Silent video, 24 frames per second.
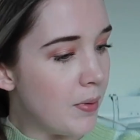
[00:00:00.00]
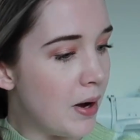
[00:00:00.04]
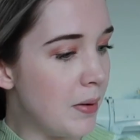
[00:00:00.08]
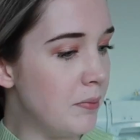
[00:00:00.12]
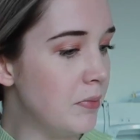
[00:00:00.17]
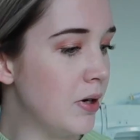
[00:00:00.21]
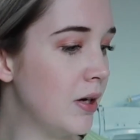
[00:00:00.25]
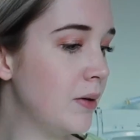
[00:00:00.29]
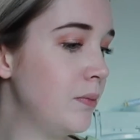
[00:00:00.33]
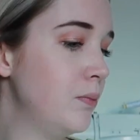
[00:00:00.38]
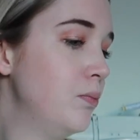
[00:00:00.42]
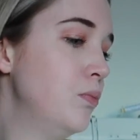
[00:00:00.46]
I
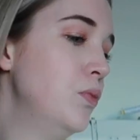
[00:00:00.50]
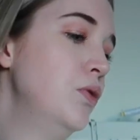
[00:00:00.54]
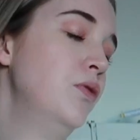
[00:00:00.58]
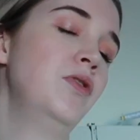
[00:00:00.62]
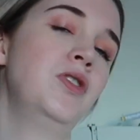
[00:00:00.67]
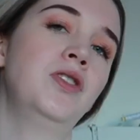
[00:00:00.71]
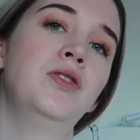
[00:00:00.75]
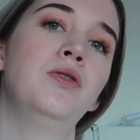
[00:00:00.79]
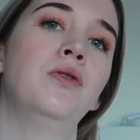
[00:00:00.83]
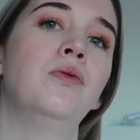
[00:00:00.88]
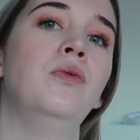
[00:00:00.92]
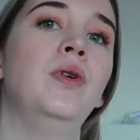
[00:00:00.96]
might move
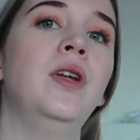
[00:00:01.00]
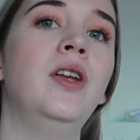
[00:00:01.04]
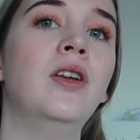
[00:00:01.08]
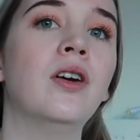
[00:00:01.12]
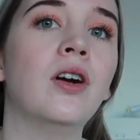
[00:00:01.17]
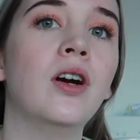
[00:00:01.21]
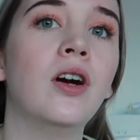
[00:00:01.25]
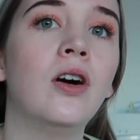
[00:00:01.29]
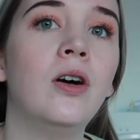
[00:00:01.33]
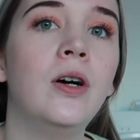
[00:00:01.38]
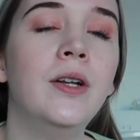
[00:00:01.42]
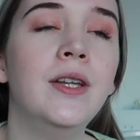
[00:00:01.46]
it to a
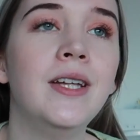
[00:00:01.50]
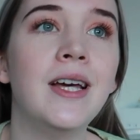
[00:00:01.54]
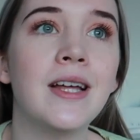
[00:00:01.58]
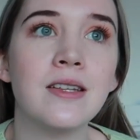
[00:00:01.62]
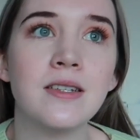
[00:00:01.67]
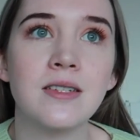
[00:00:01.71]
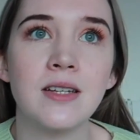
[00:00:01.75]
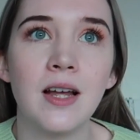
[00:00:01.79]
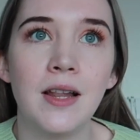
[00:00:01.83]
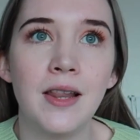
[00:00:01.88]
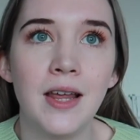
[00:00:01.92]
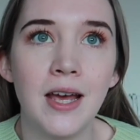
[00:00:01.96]
window on the
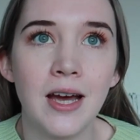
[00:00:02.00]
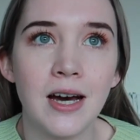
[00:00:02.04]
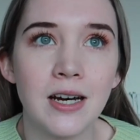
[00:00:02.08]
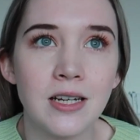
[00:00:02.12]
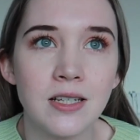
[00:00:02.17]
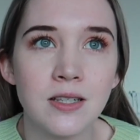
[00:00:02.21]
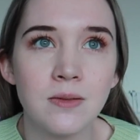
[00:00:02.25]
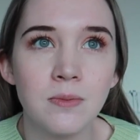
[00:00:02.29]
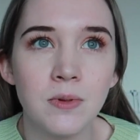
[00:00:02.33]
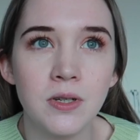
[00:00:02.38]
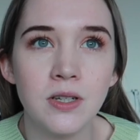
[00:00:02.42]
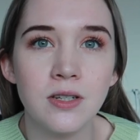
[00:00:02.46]
other side of the
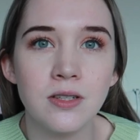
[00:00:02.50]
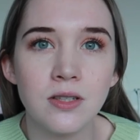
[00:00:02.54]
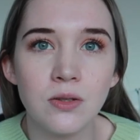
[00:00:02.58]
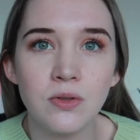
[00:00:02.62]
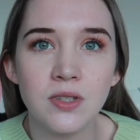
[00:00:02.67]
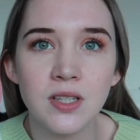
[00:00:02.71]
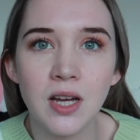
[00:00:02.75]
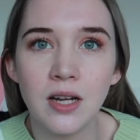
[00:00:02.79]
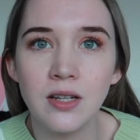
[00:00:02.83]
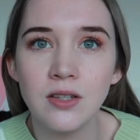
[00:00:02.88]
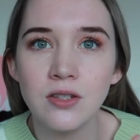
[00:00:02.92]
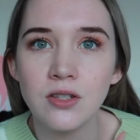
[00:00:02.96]
house because the
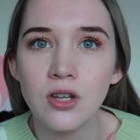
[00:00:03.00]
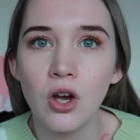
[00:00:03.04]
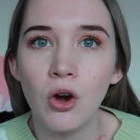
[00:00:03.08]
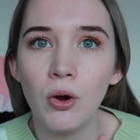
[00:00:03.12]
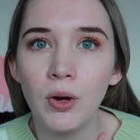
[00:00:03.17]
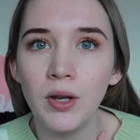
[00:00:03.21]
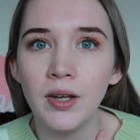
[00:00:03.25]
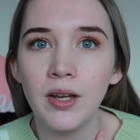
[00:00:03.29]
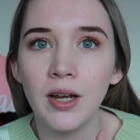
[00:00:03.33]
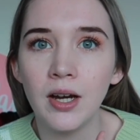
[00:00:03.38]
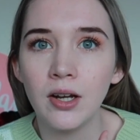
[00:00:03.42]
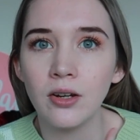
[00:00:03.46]
sun's
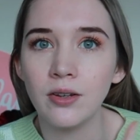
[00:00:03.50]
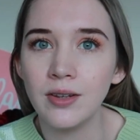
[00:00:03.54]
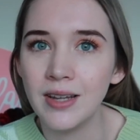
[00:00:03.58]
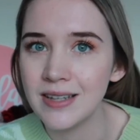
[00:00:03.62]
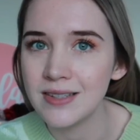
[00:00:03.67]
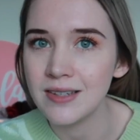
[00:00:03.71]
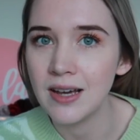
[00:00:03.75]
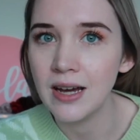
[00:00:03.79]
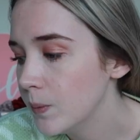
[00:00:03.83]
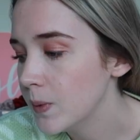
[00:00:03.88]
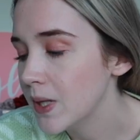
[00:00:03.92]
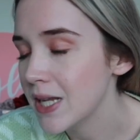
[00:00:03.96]
going down on
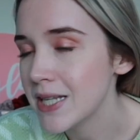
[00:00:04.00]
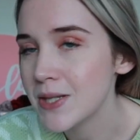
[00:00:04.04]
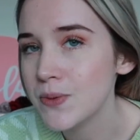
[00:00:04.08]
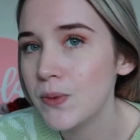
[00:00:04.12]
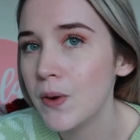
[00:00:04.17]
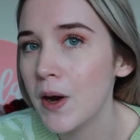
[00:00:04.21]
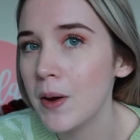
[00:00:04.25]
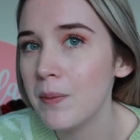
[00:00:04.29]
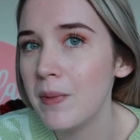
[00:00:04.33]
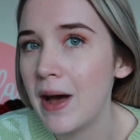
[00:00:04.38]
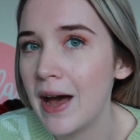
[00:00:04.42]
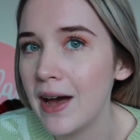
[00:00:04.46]
that side. But that's
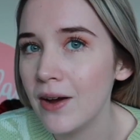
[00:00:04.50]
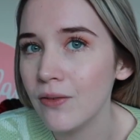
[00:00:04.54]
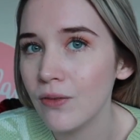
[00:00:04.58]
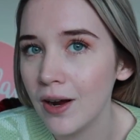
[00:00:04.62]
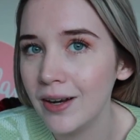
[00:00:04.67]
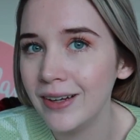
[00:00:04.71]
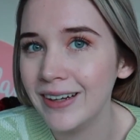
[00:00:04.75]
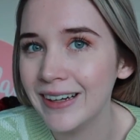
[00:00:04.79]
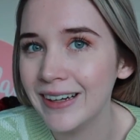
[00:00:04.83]
where I'm at right